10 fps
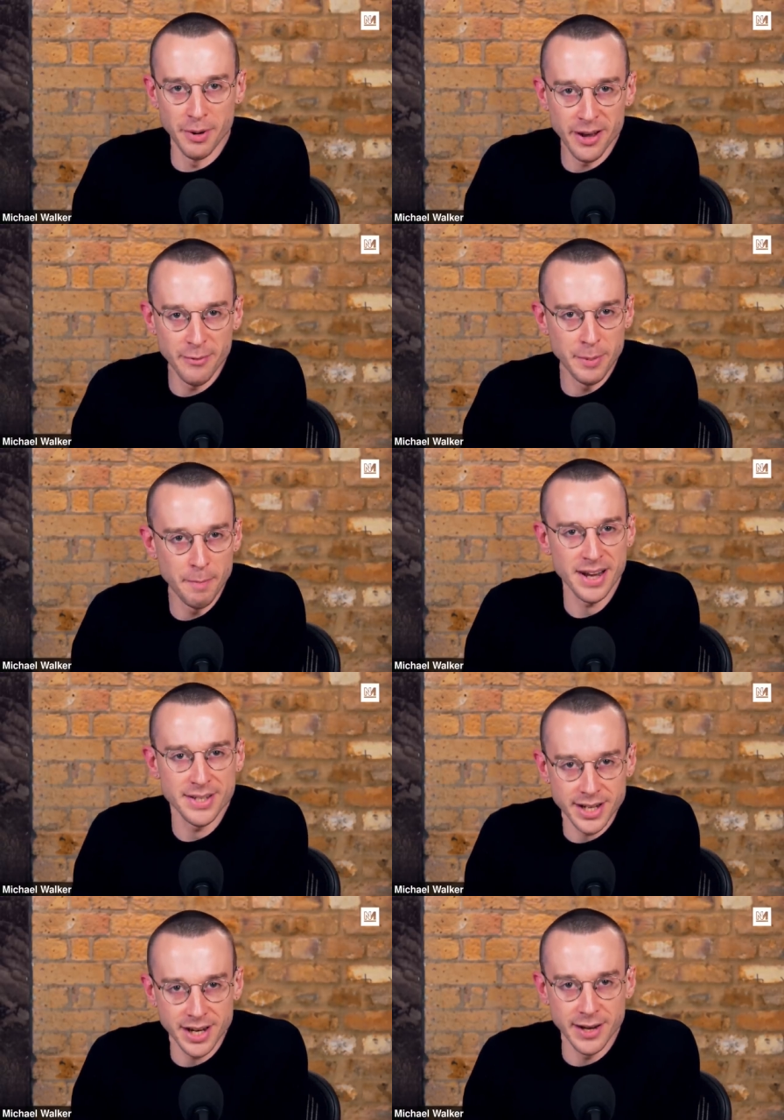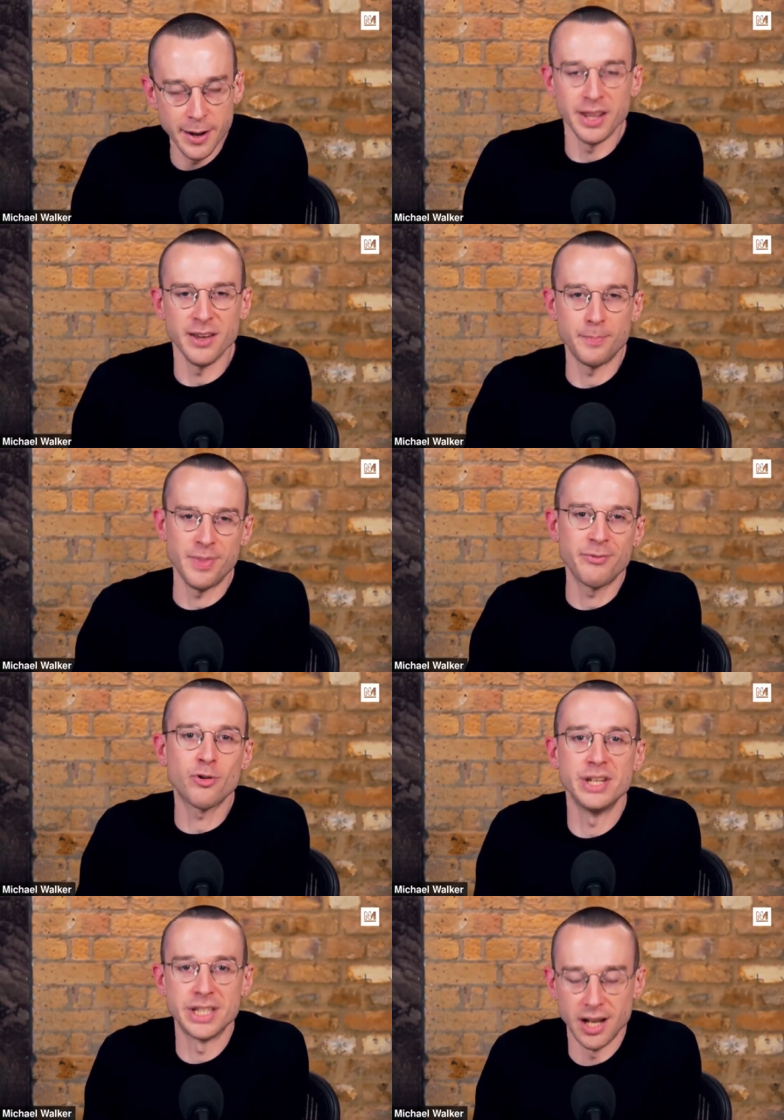They've been basically, I mean, they've, they've
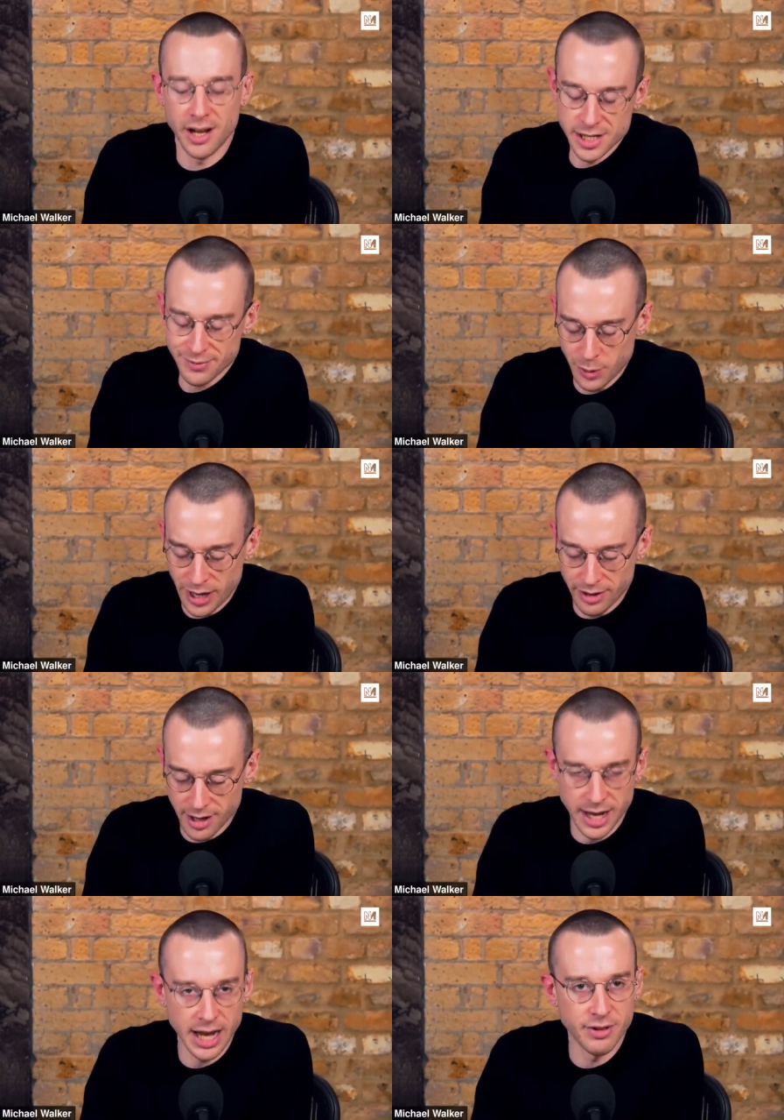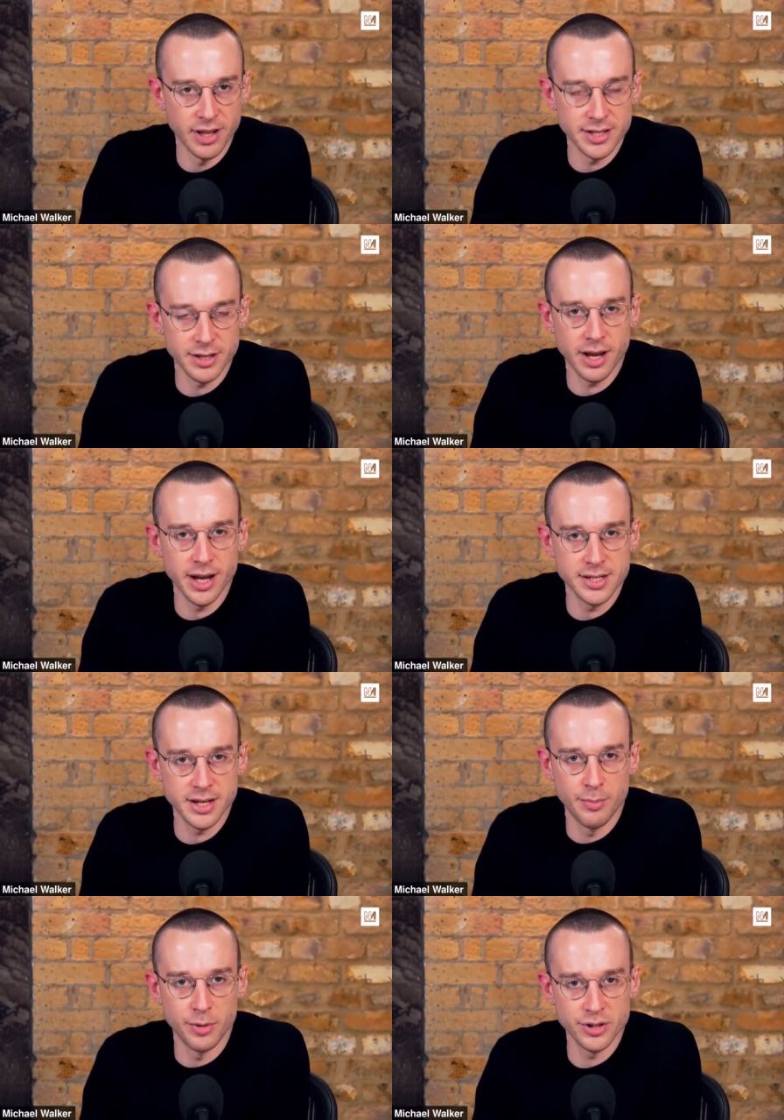crystallised throughout the year, haven't they? So Keir
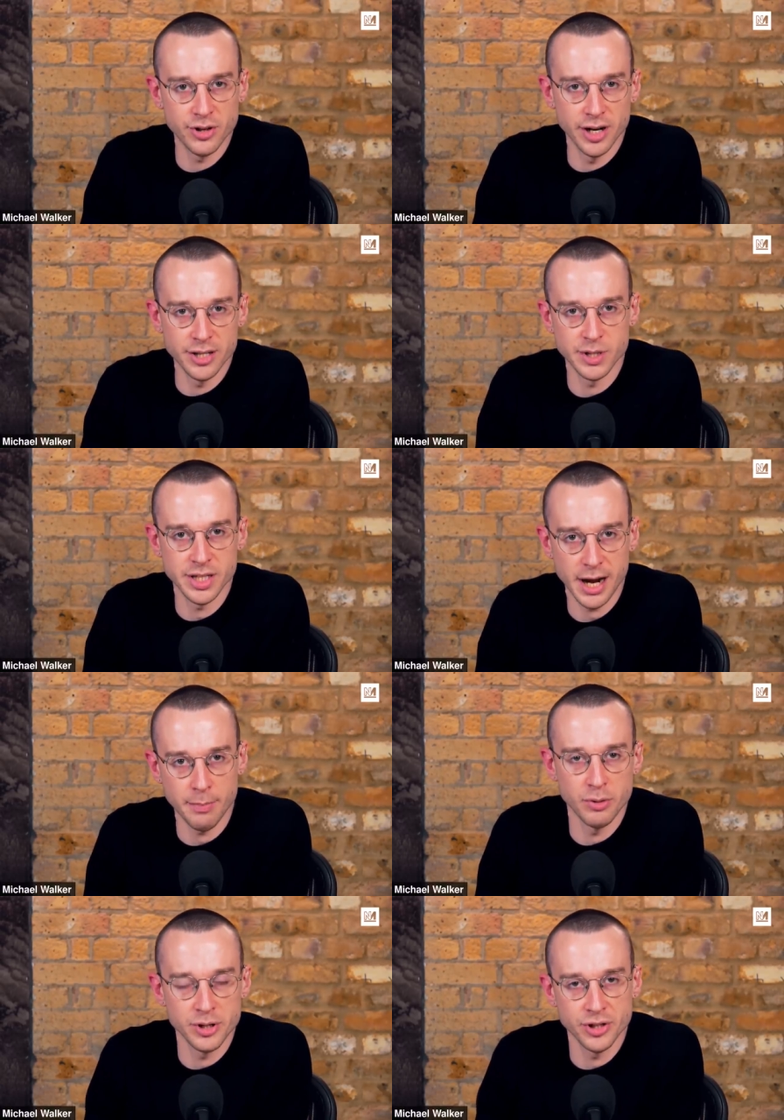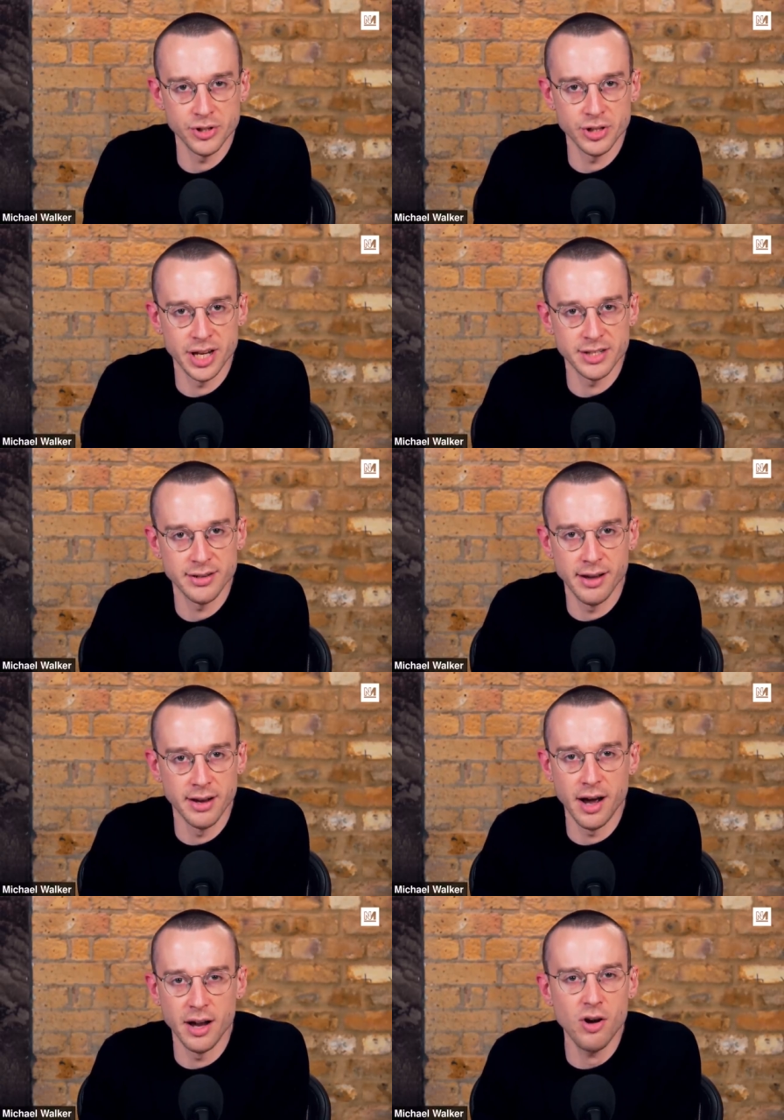Starmer is trying to attack Boris Johnson as an,
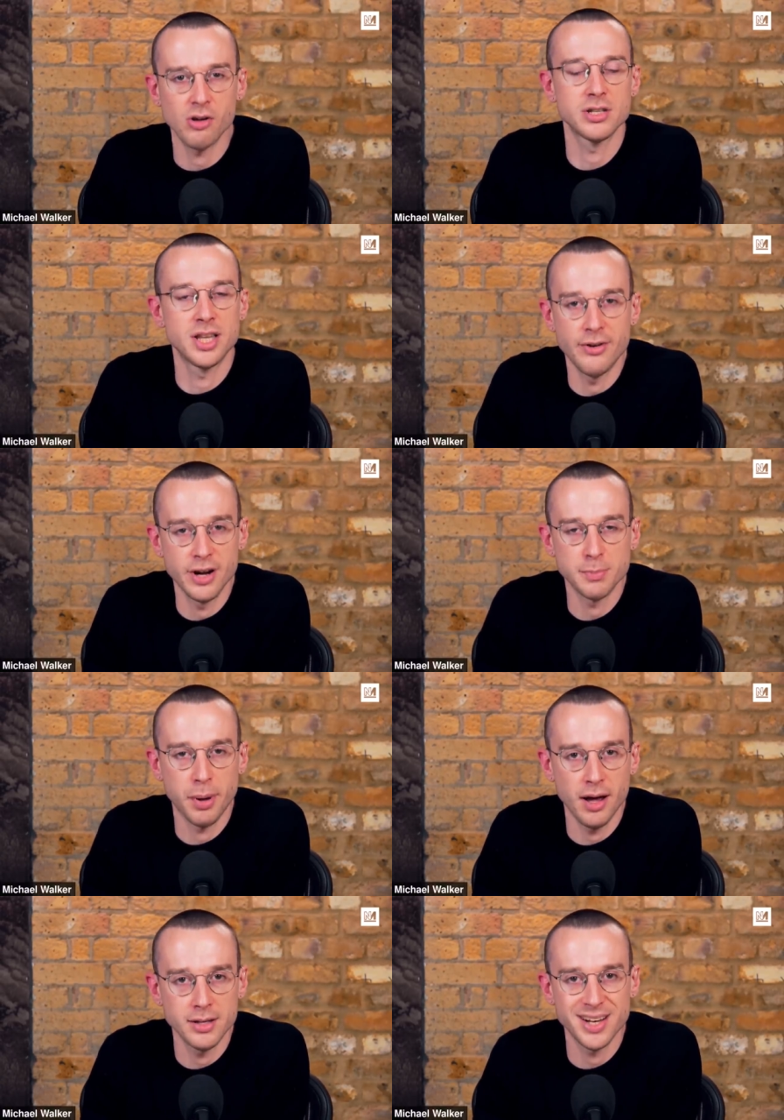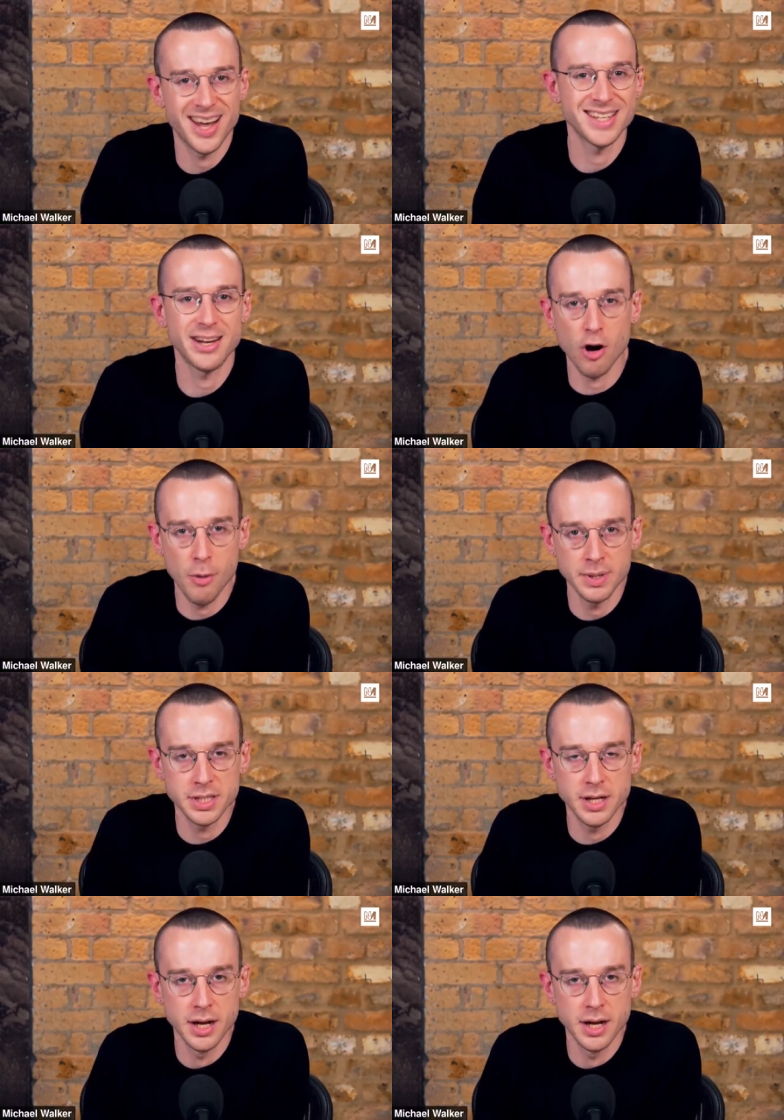a not serious person, as incompetent,